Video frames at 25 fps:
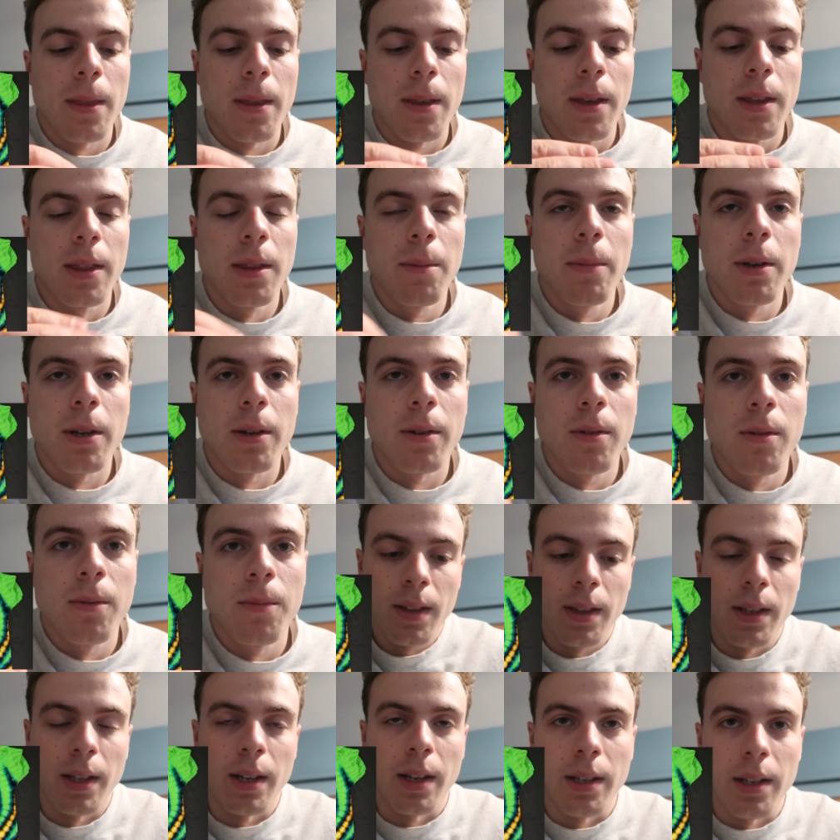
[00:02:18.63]
in the middle,
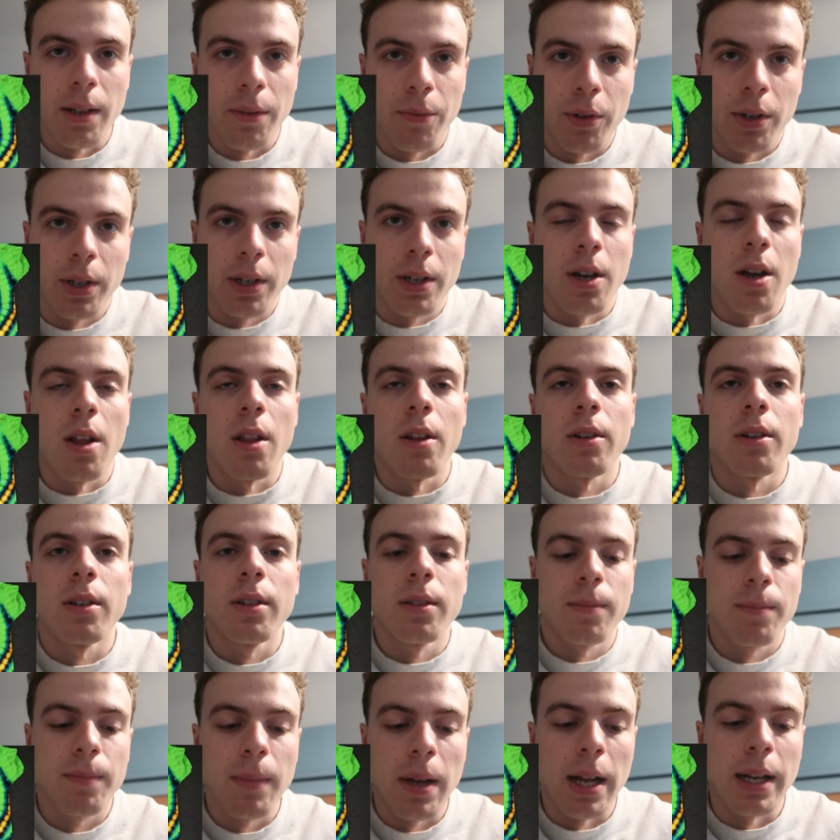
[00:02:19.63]
then a different color
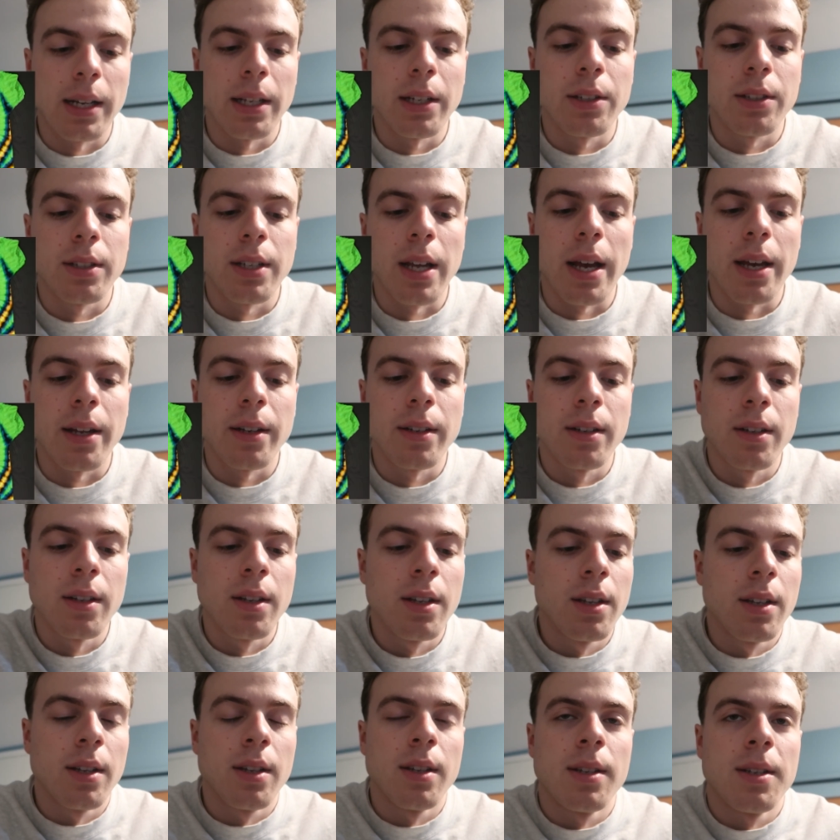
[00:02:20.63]
on each side.
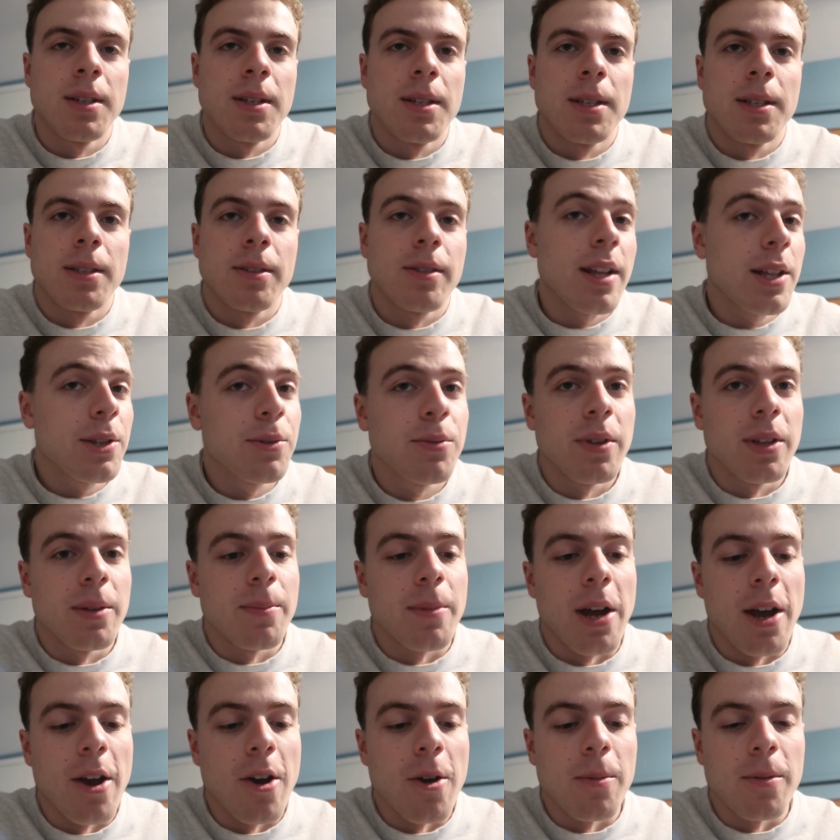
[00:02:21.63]
So that's really
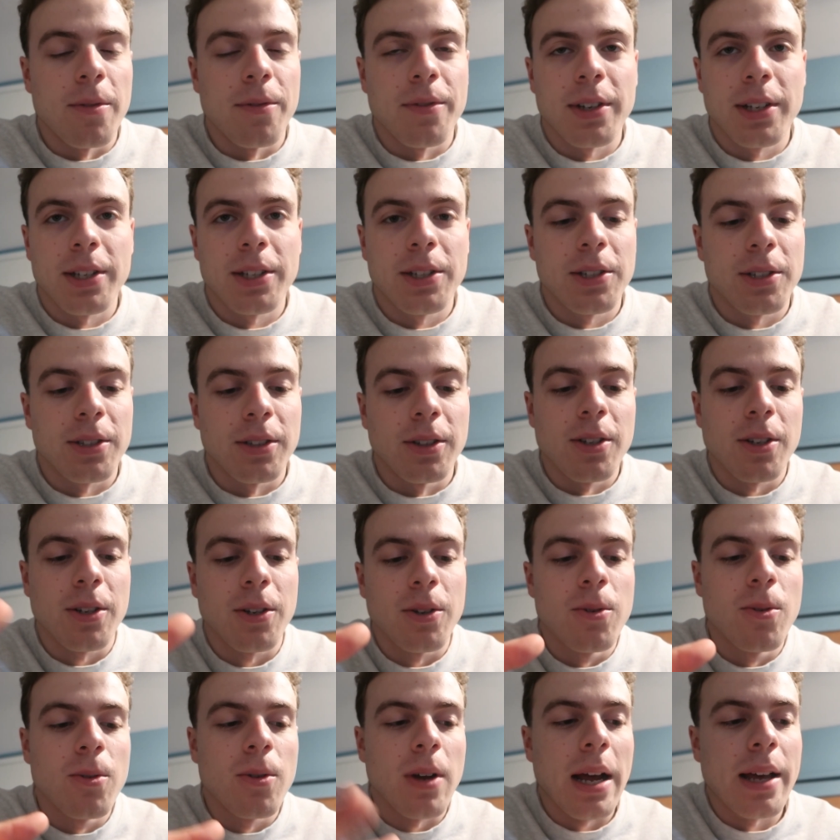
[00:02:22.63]
my hope, if it could just look
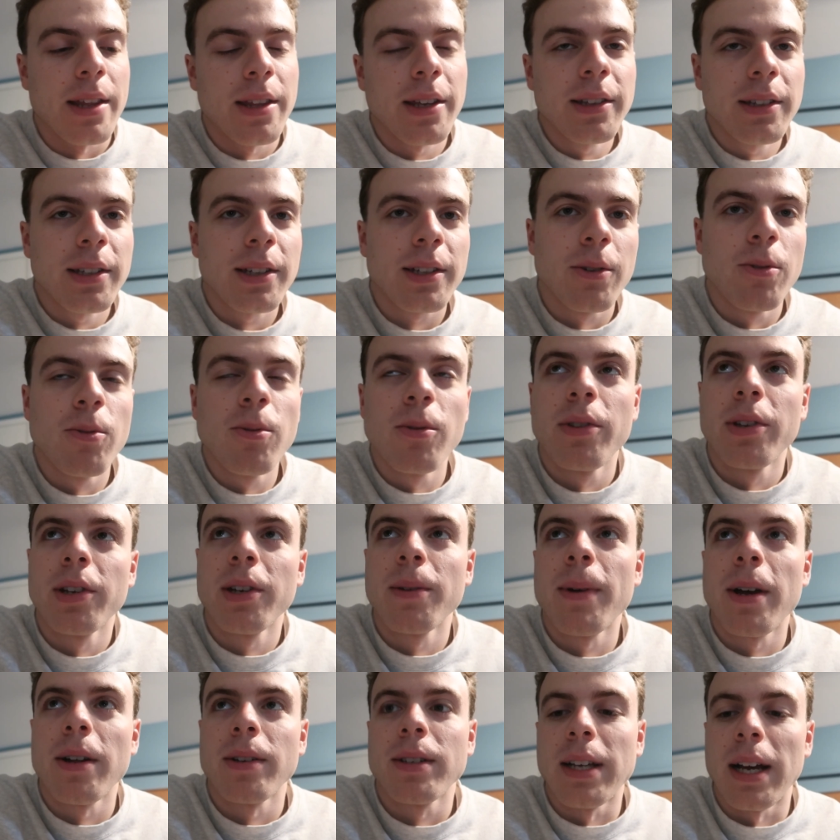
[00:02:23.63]
cool. I think the cool thing
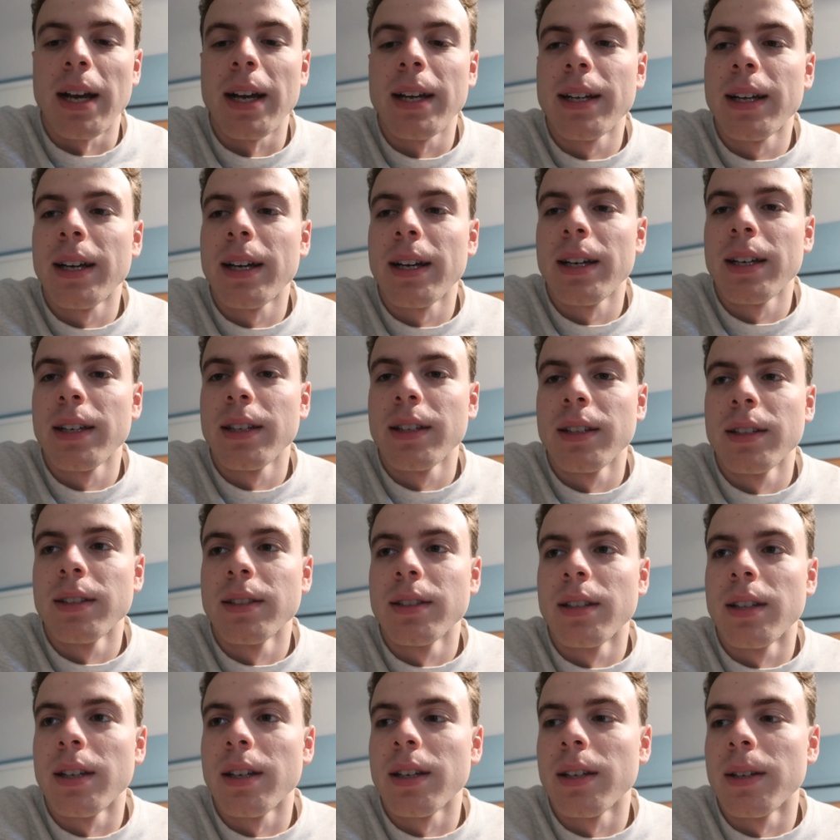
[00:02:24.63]
about tie-dye
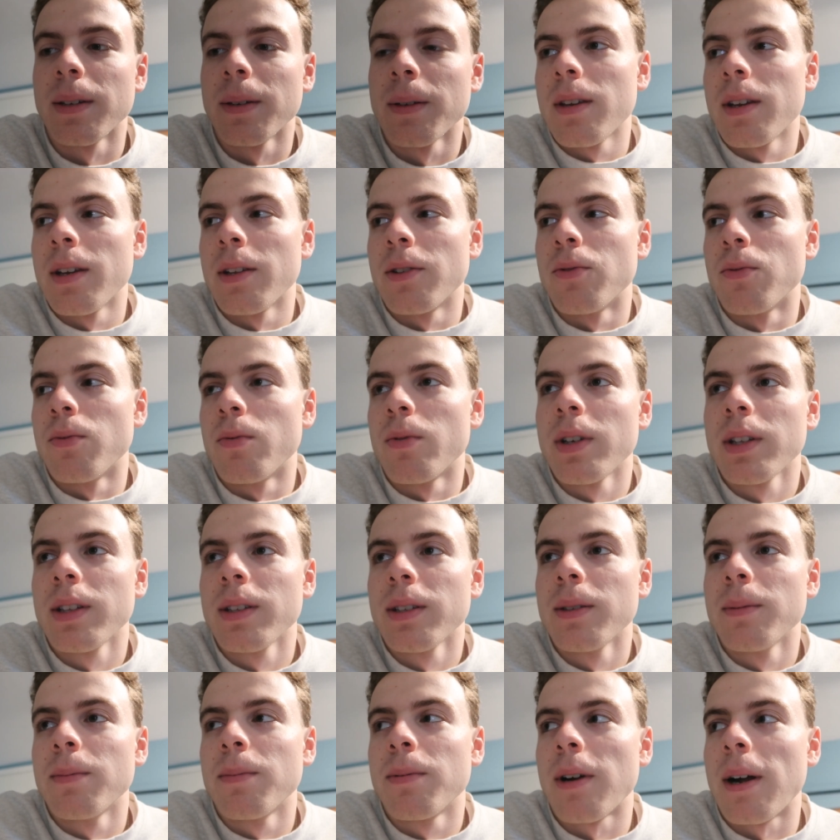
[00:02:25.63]
is that it's
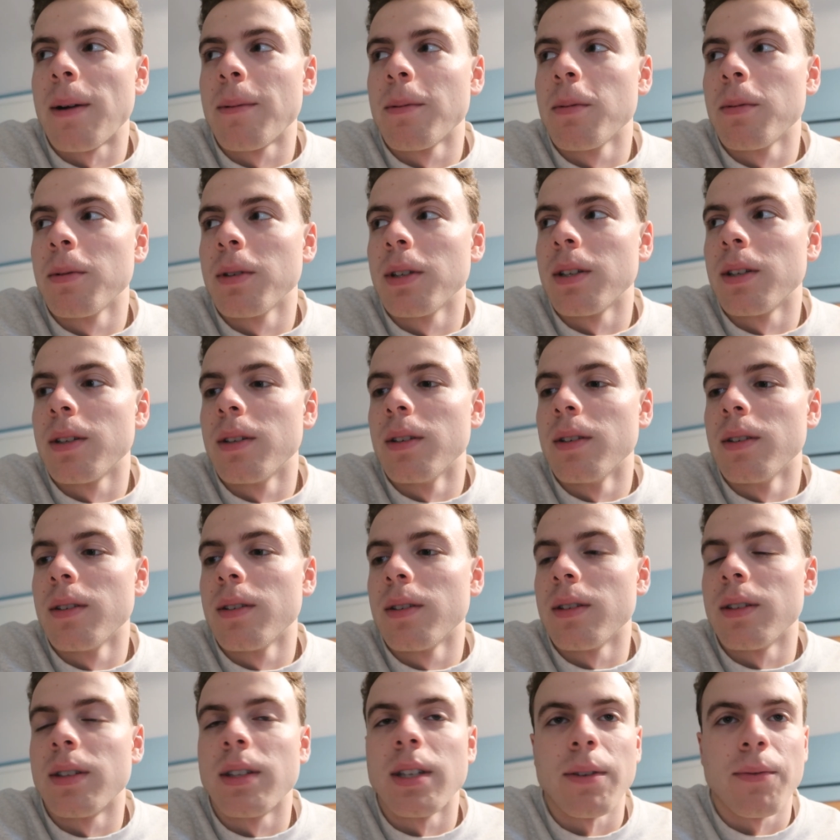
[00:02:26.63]
really probably
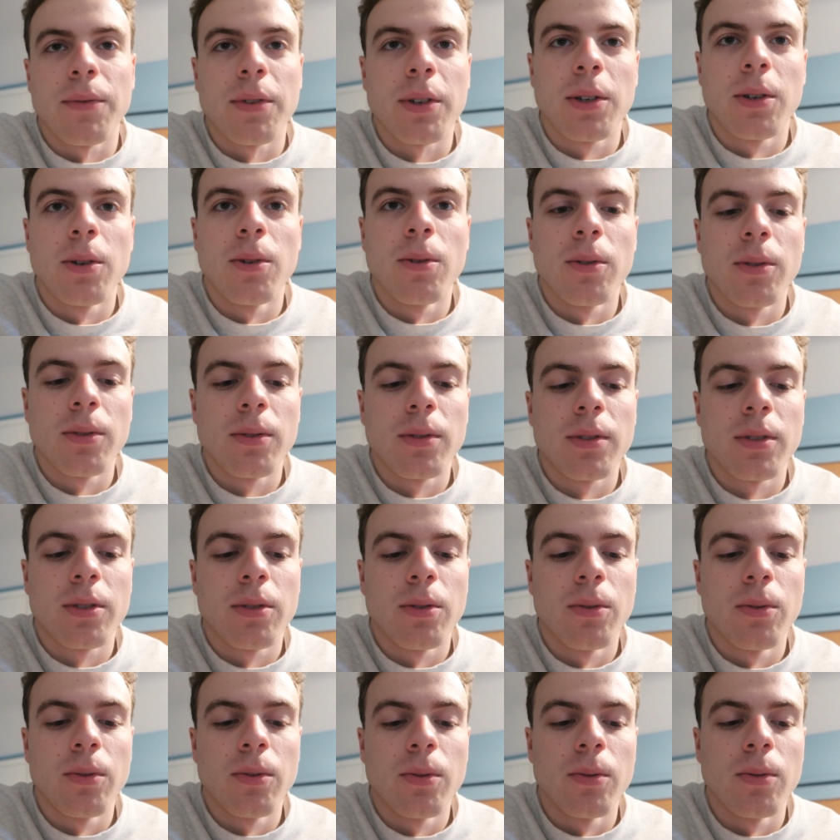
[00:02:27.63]
difficult
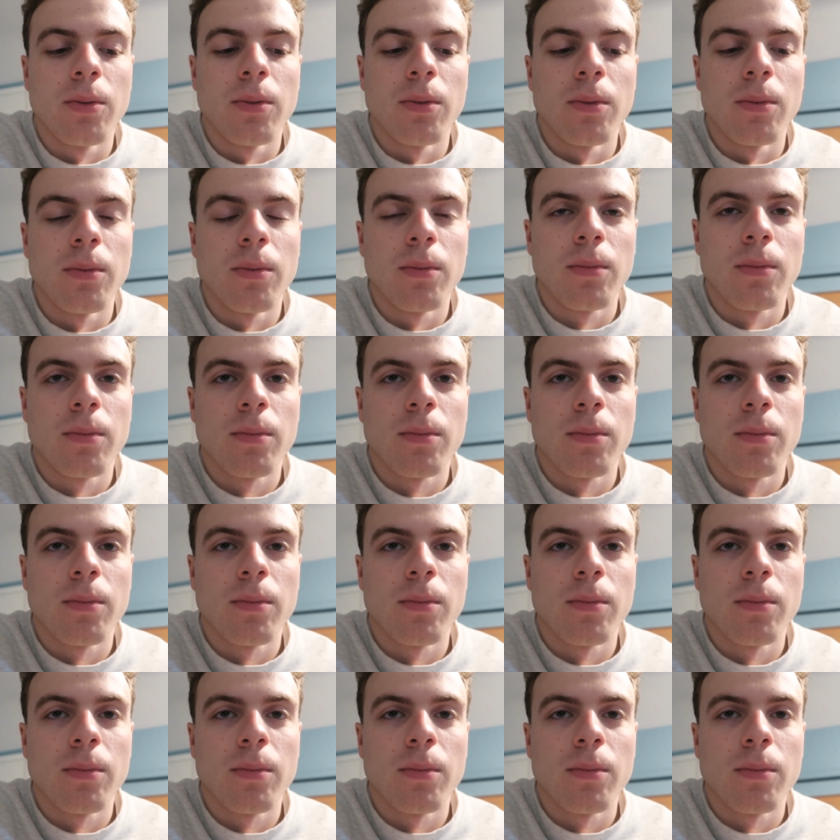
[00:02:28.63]
to,